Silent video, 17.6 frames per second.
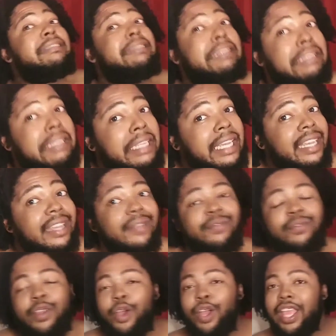
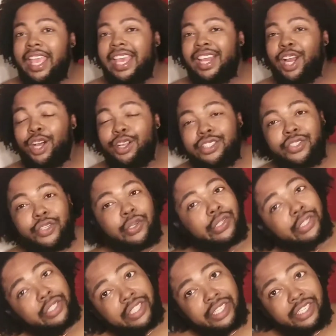today and also
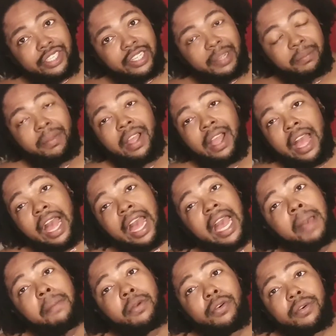go to the gym.
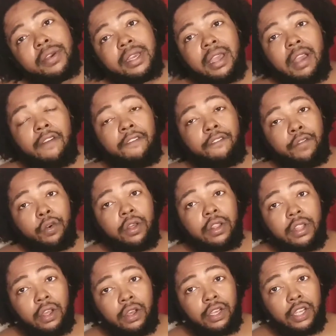I'm going
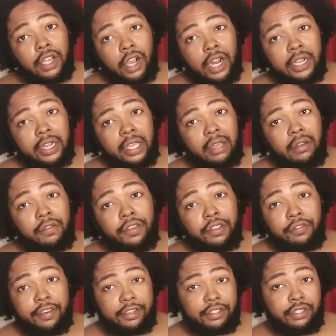full on cardio
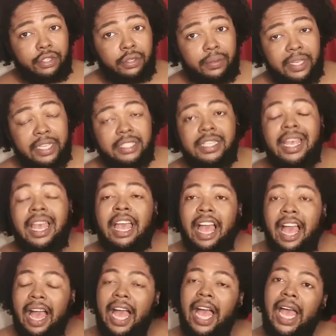for the first two weeks.
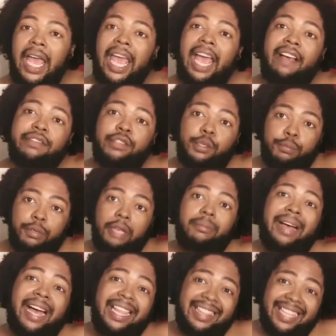I have to
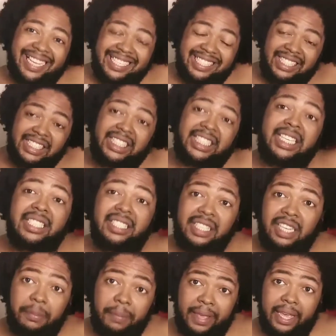build my
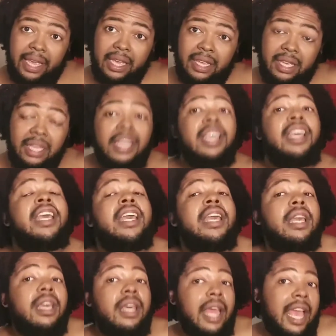elasticity back.
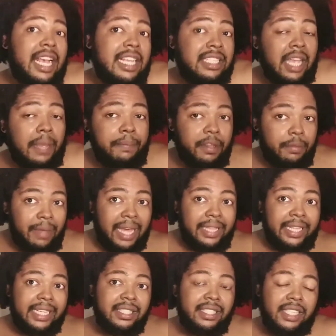And as I build
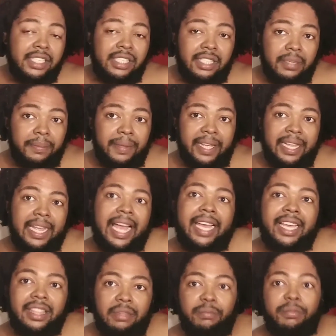my elasticity back,
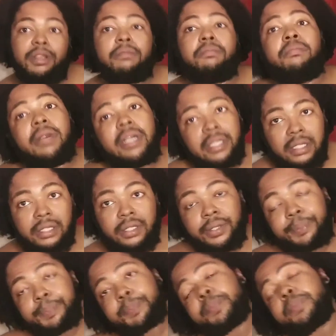I get to build
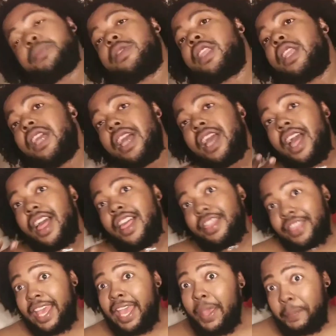muscle
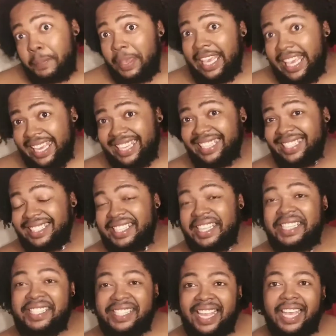that
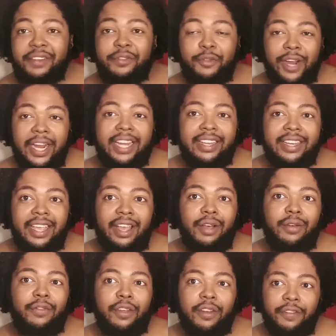means is that right
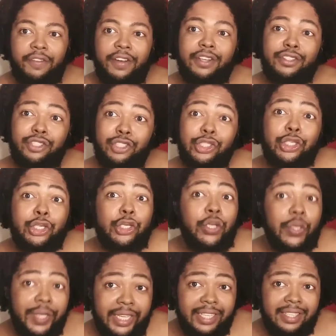now for the first
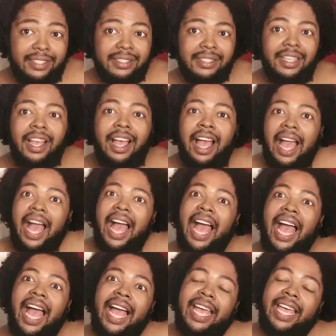two weeks,
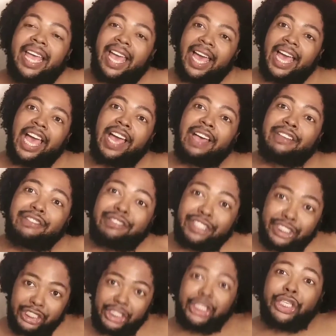I have
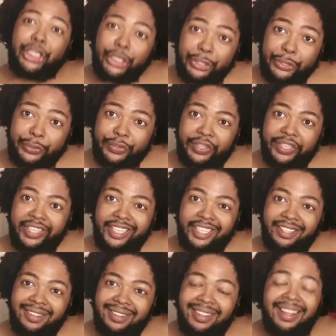to
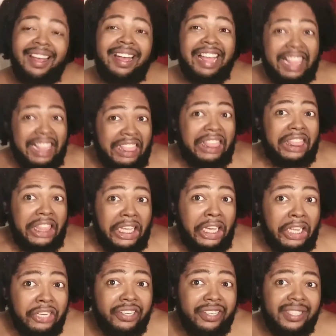
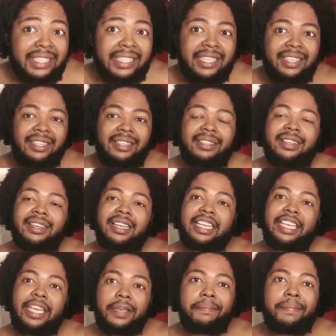literally
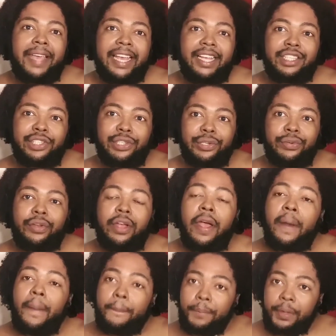get back to
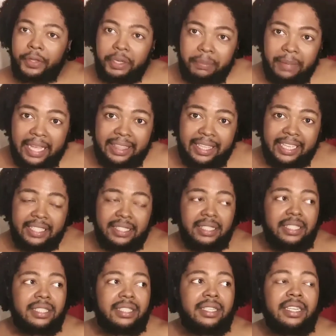building my
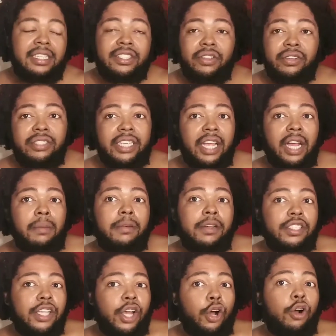elasticity. It's gonna take
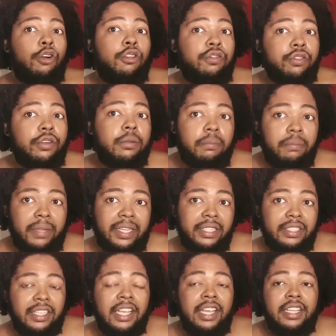almost a whole full
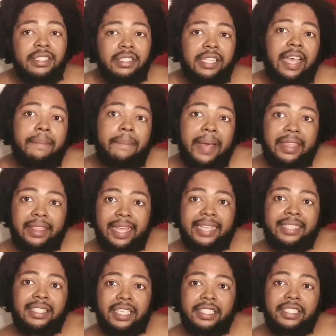month to have my
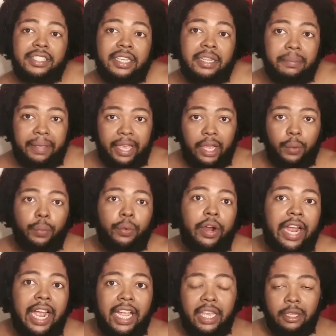elasticity back
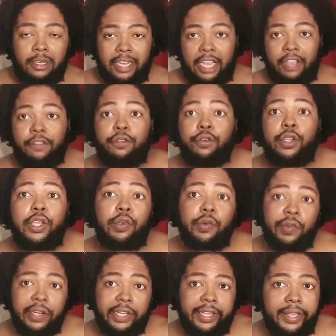where I can like
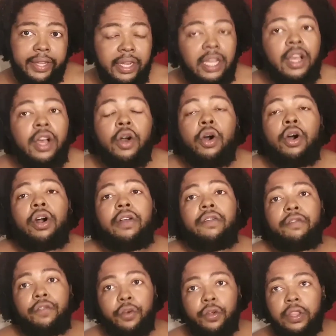fully run
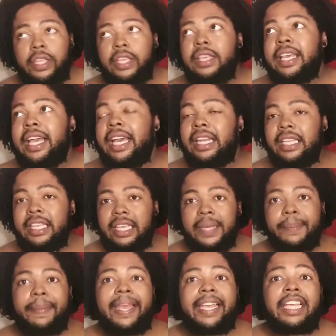and fully kind of
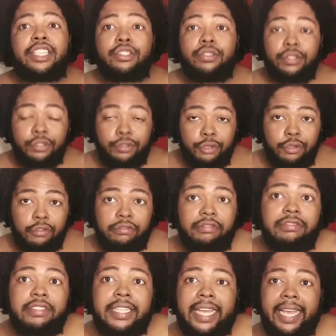get back into the
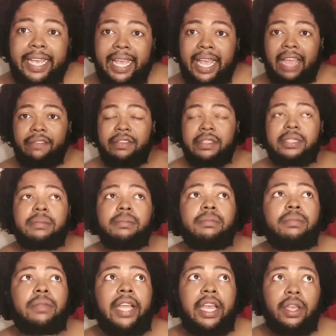groove of like having
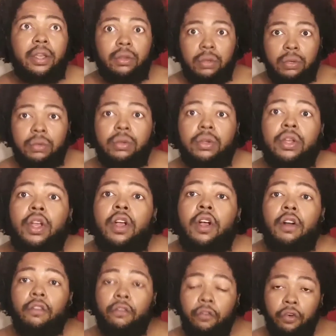some like
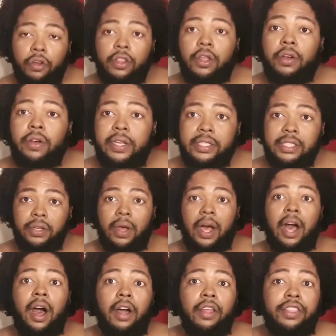full on. So
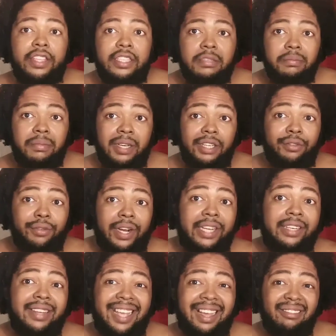all this month
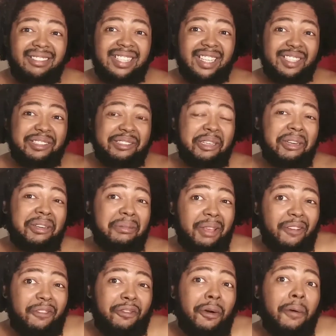right now is
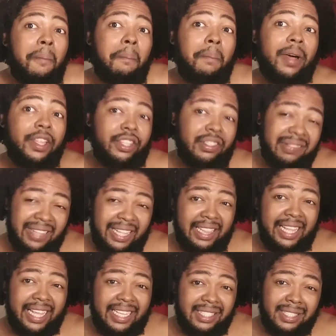gonna be a full month of
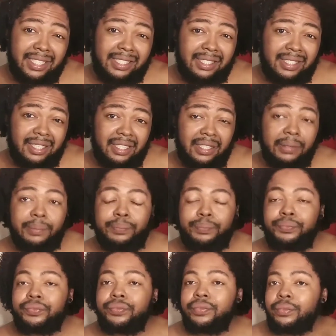elasticity.
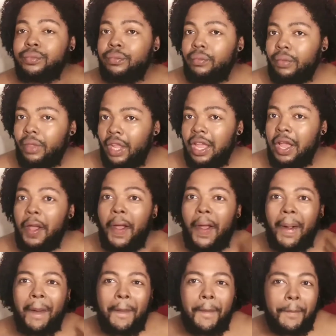
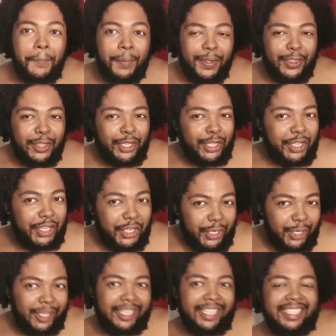But the
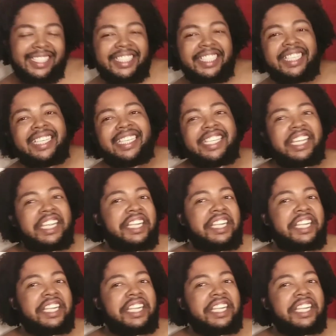goal is to get